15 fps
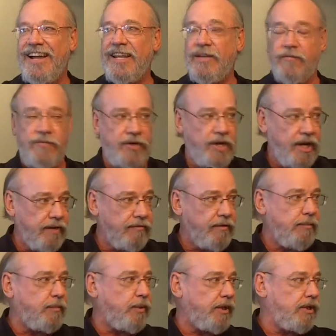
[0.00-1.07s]
I have
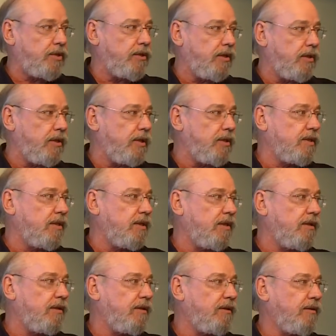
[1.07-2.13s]
never preached on this,
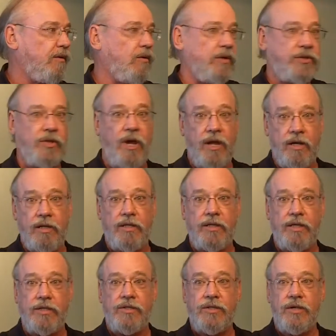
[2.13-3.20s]
or taught on
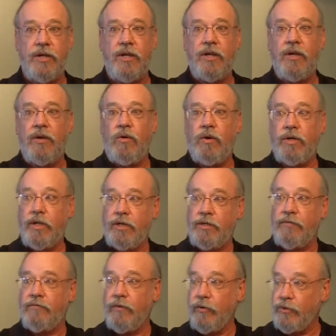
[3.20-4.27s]
this, or
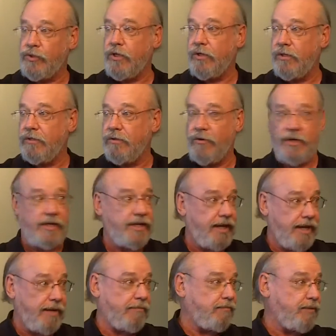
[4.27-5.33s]
done a devotional or a
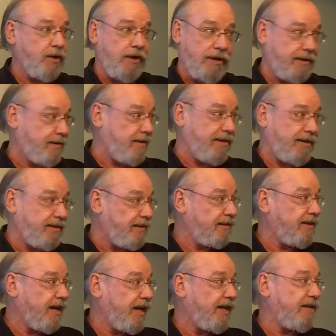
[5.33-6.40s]
camp talk on it.
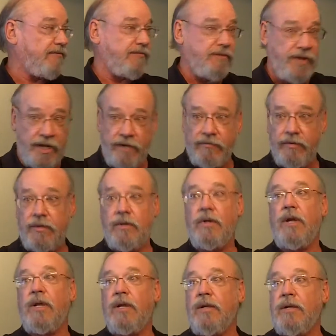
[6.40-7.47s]
I have
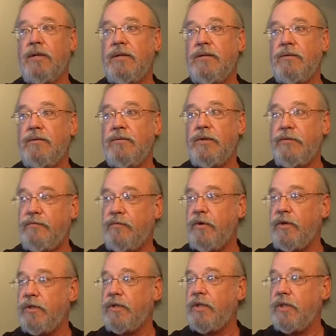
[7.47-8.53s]
never
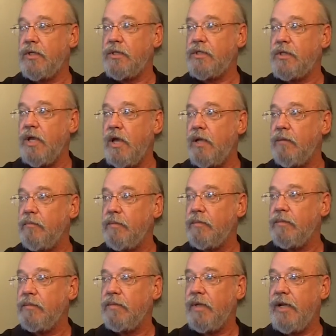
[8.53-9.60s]
referred to this
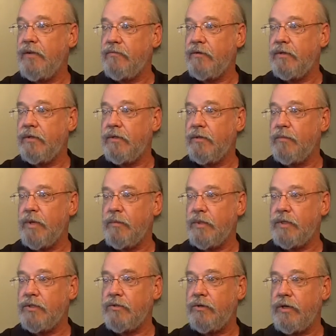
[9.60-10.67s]
psalm ever in my
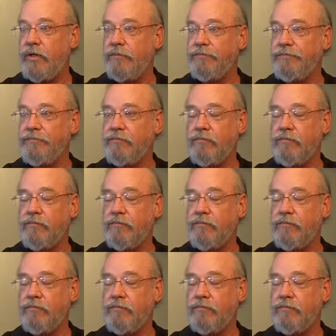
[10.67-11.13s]
ministry.